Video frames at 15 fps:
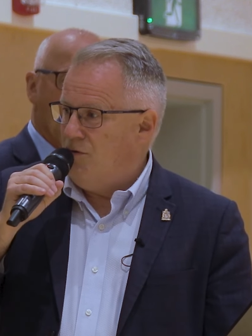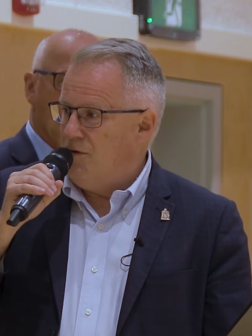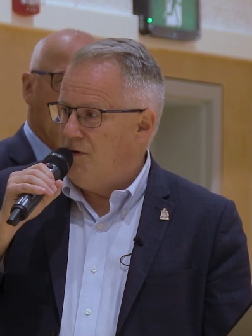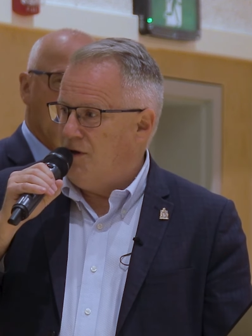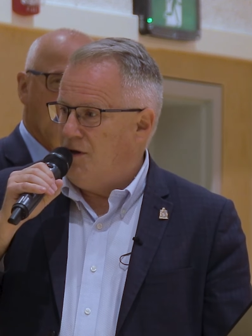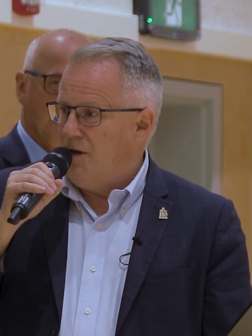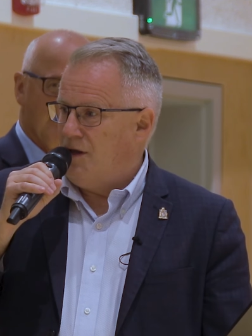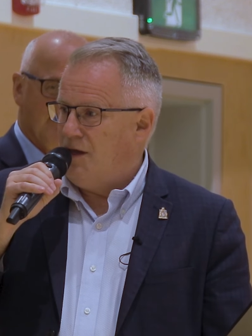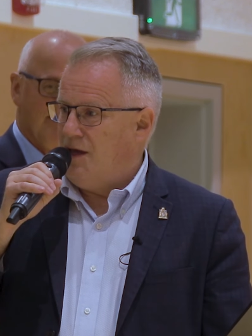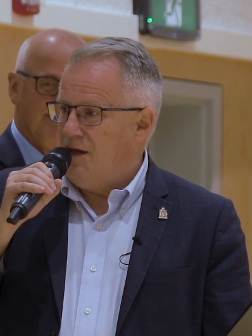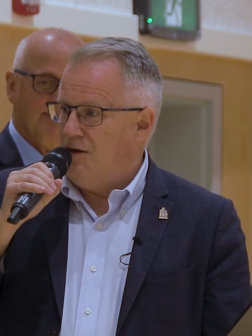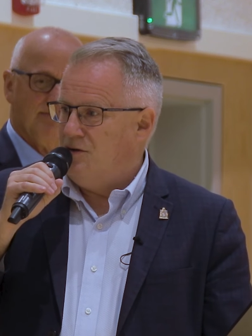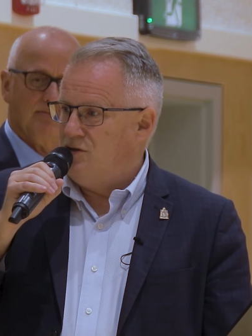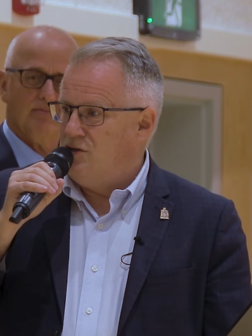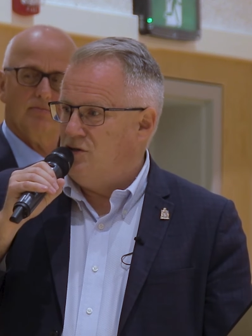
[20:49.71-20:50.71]
you
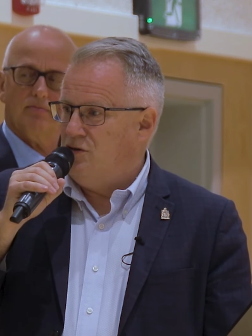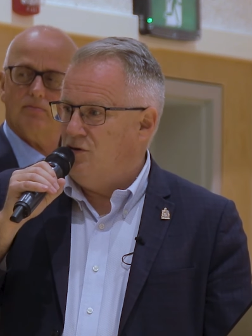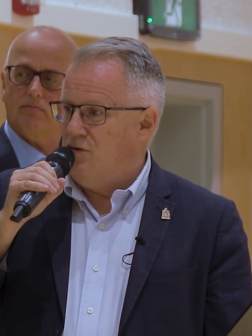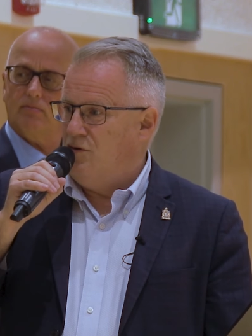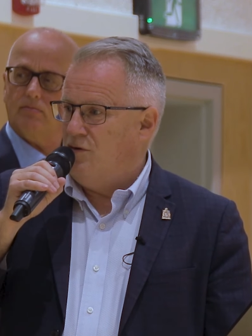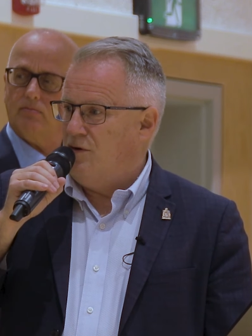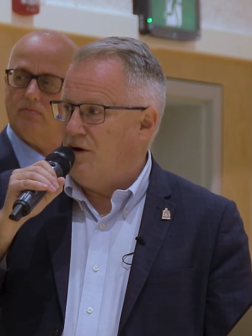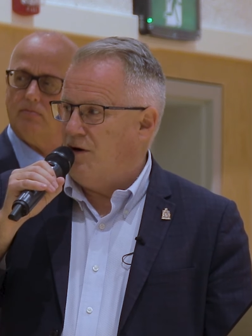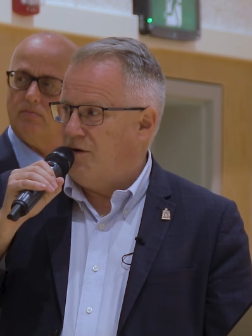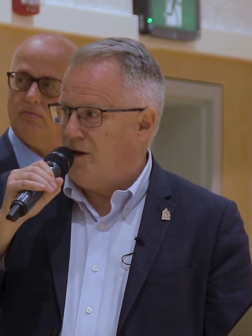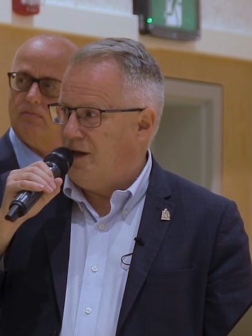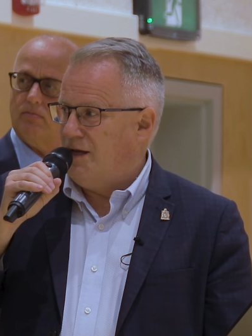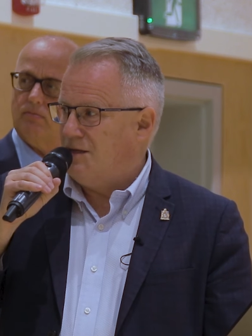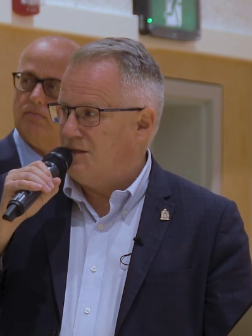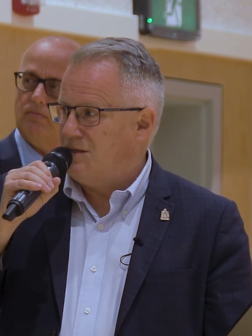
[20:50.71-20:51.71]
again to our
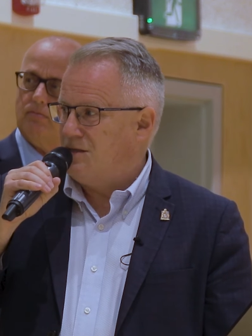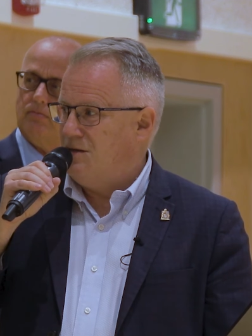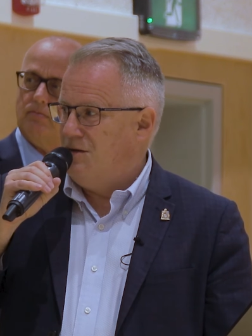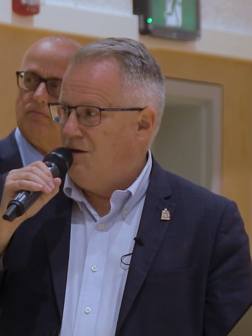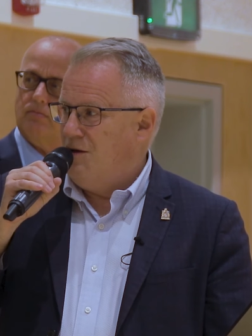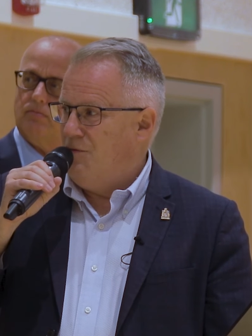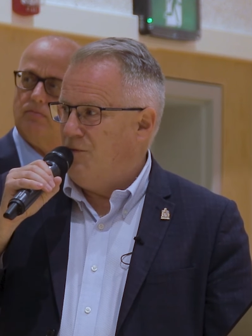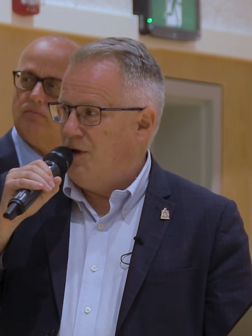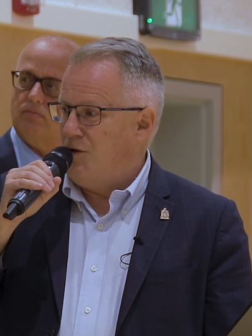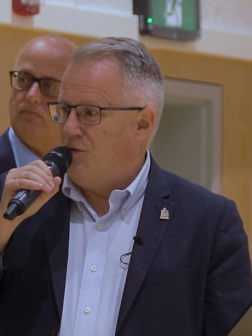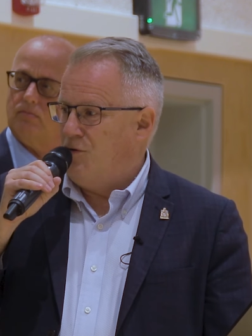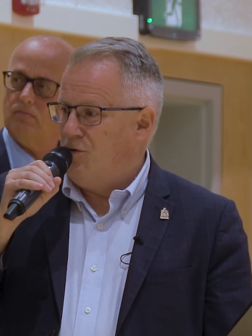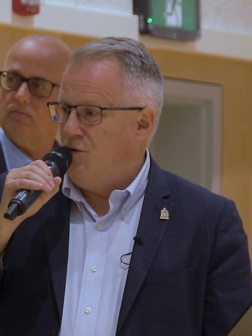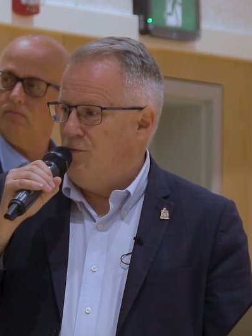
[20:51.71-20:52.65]
guests, Michael